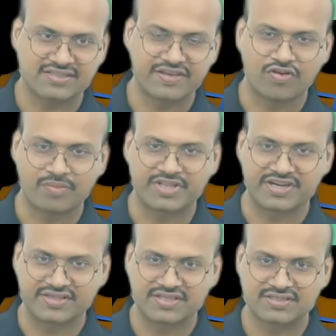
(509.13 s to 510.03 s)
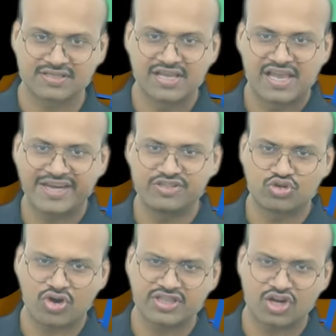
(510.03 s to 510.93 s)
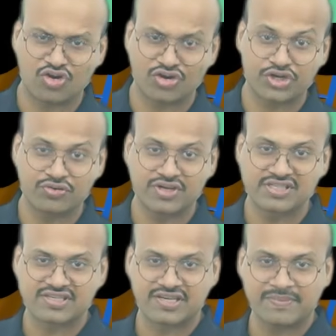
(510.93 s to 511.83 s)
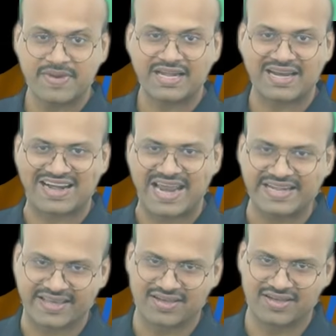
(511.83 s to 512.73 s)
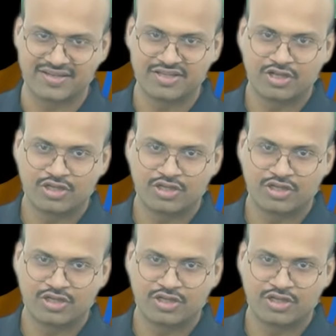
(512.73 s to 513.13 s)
they form the ridges and join the longitudinal stream at right angle.